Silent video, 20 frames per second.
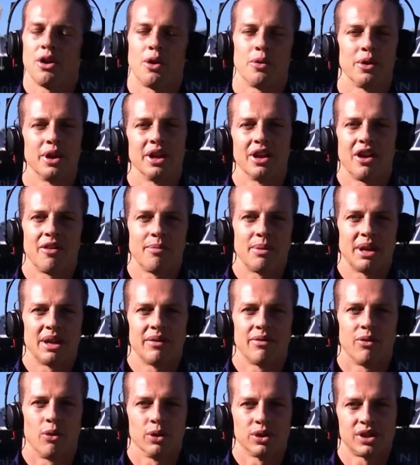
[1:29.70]
really. I've
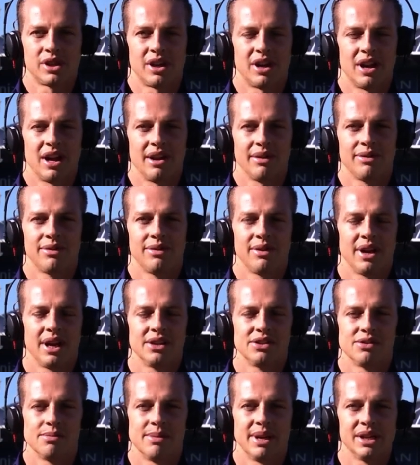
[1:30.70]
been fortunate enough,
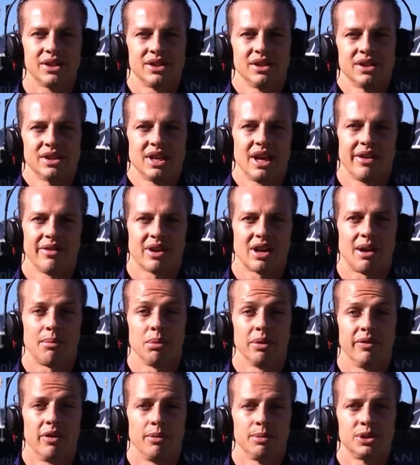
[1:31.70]
as you mentioned, to have a
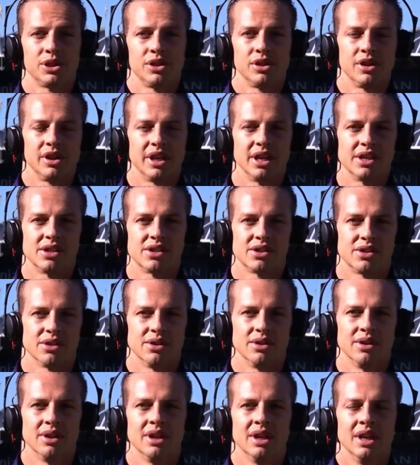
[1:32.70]
couple of opportunities
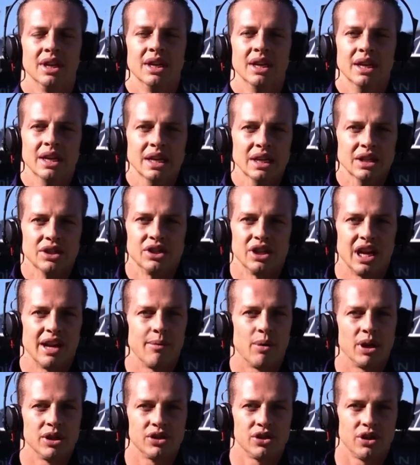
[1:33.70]
to
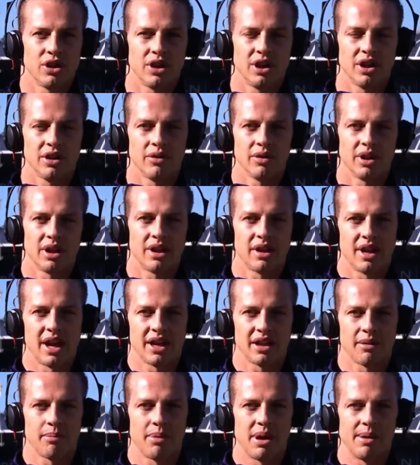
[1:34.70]
share my journey and really
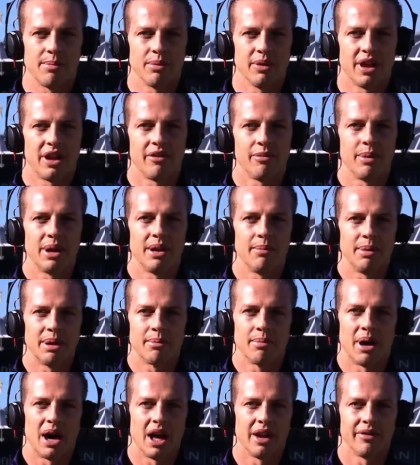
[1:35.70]
thank the people that have been a
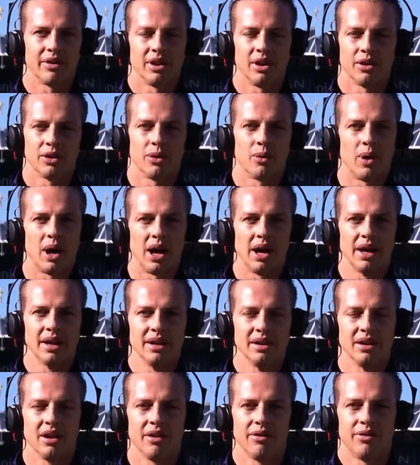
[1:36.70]
big part of it along the way.
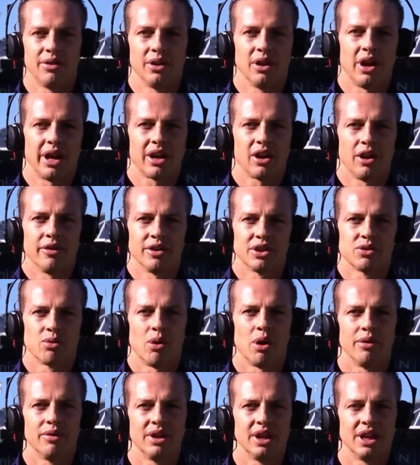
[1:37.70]
And I feel like over
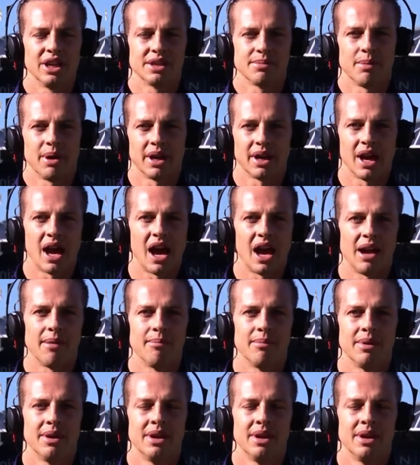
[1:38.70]
12 years, my game,